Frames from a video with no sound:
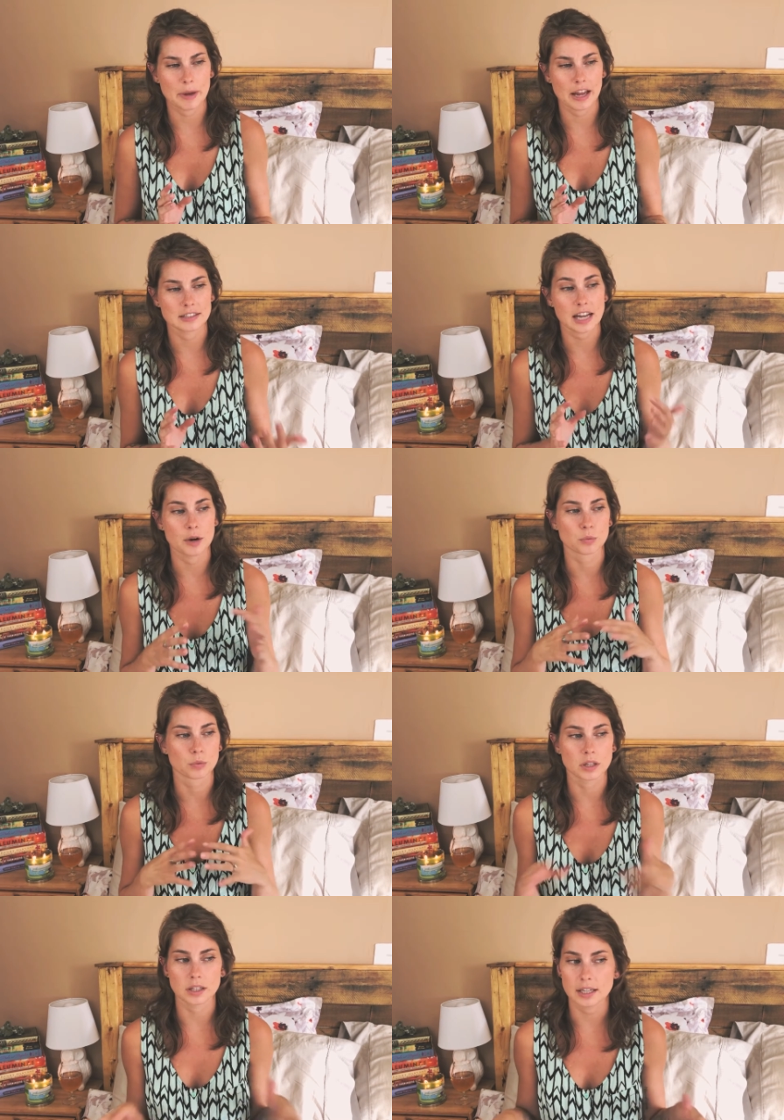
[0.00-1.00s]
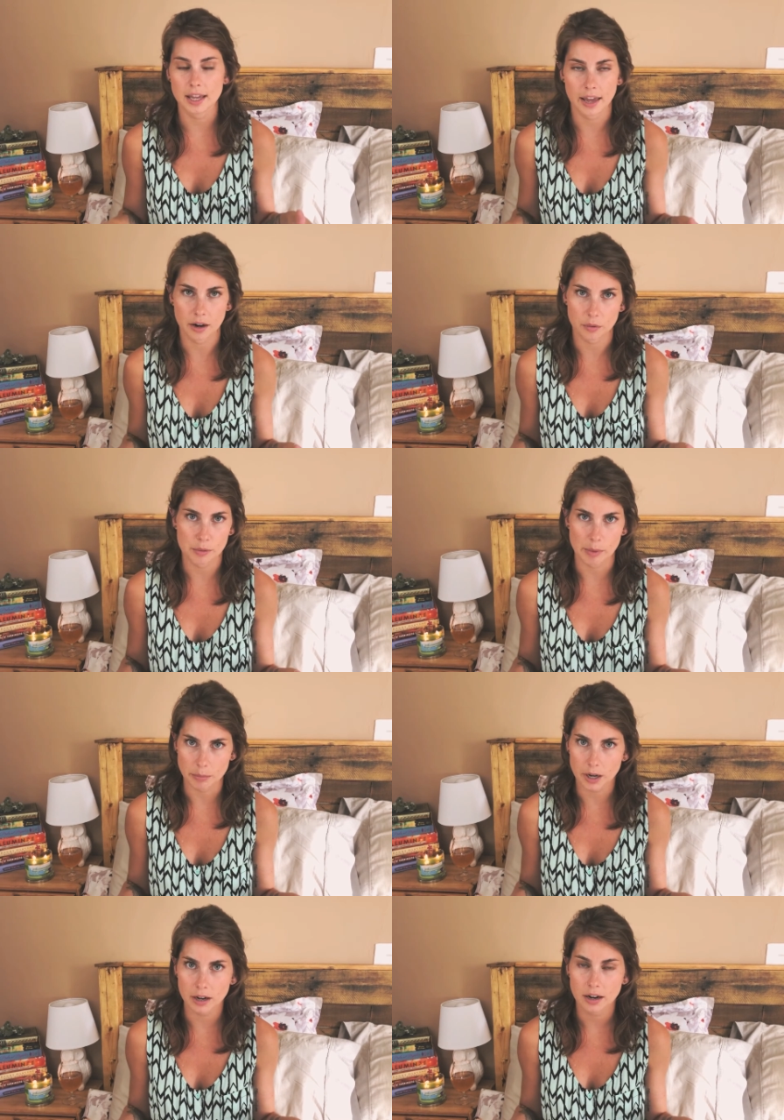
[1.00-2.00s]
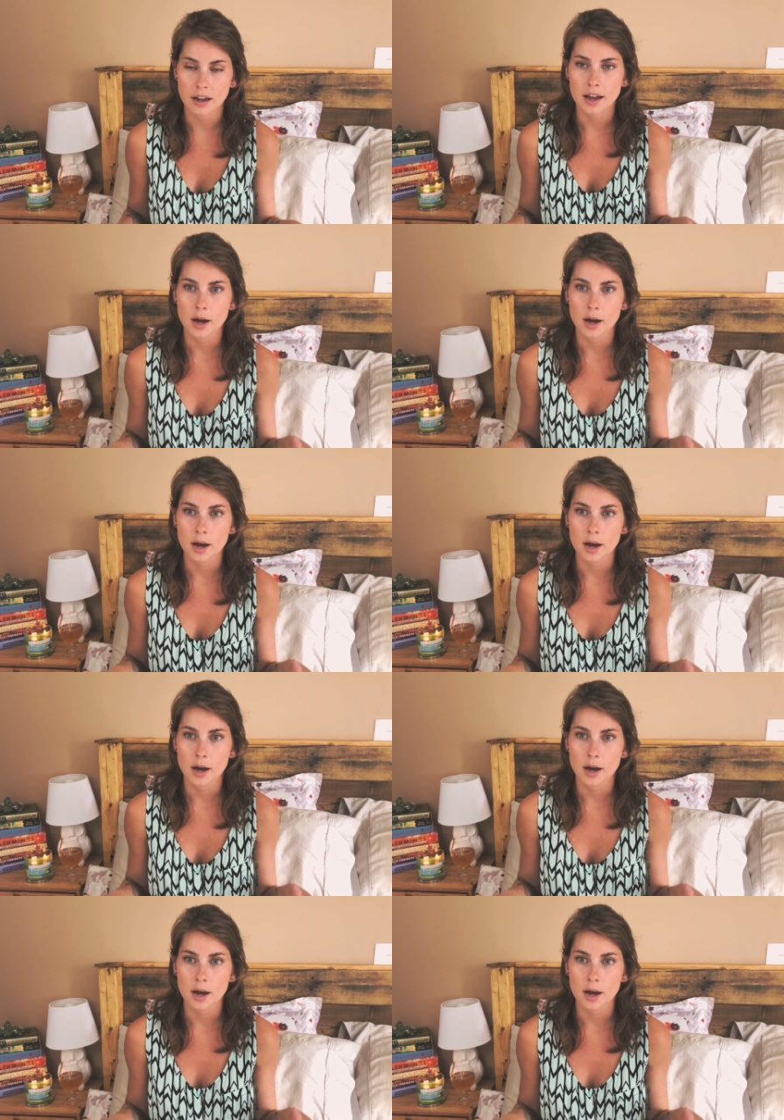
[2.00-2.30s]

a band. I really can't remember.